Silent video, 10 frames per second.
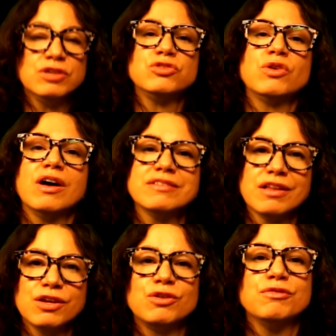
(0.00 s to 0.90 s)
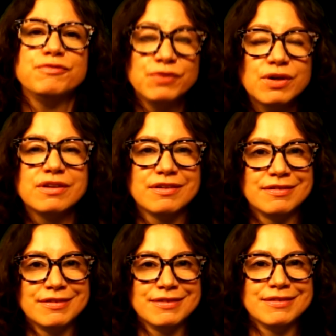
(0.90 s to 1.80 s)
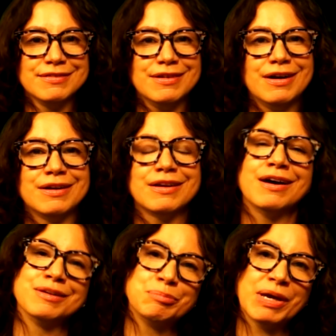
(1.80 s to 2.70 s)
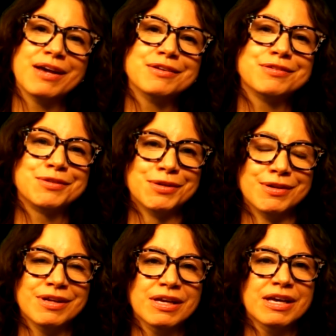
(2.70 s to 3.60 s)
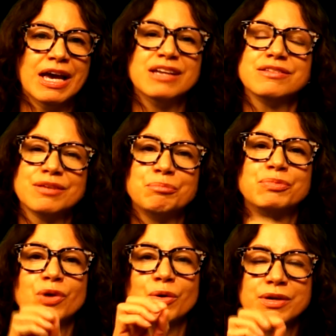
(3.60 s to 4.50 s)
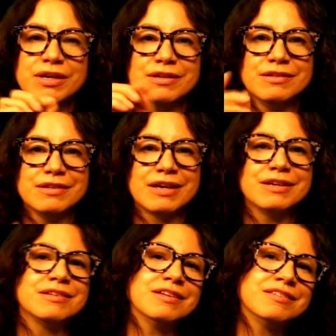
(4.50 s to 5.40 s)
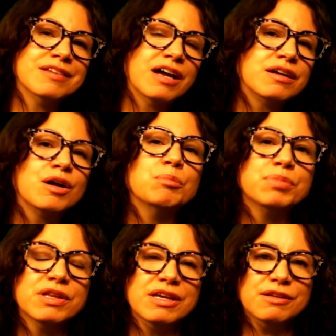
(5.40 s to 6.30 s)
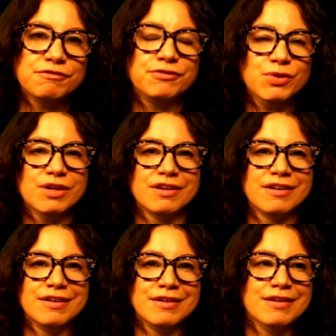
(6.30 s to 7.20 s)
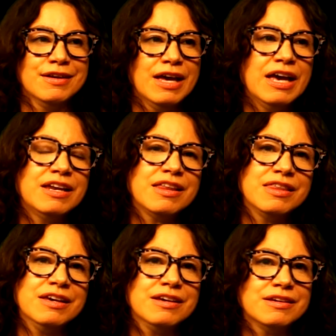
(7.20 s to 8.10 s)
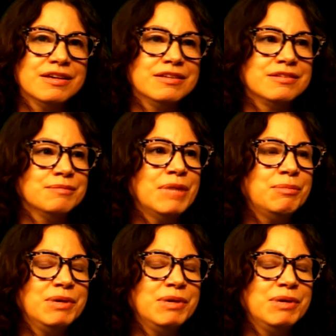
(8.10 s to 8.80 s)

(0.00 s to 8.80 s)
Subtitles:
draws a little foot on a pedestal, and it's a broken, like it's not a complete foot. And I think it